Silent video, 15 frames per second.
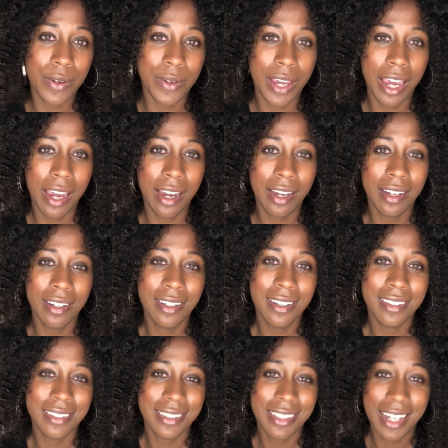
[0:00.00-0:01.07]
okay,
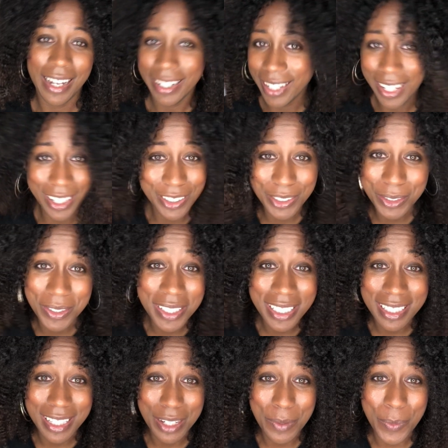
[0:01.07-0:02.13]
I can't do
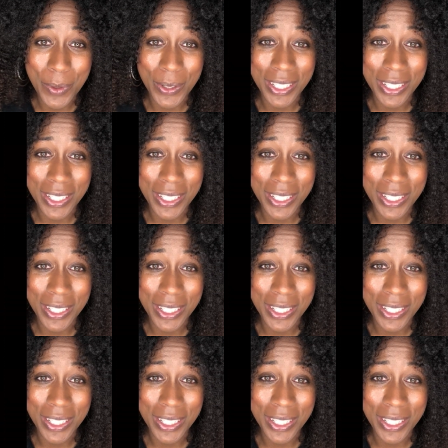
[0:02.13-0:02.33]
this anymore.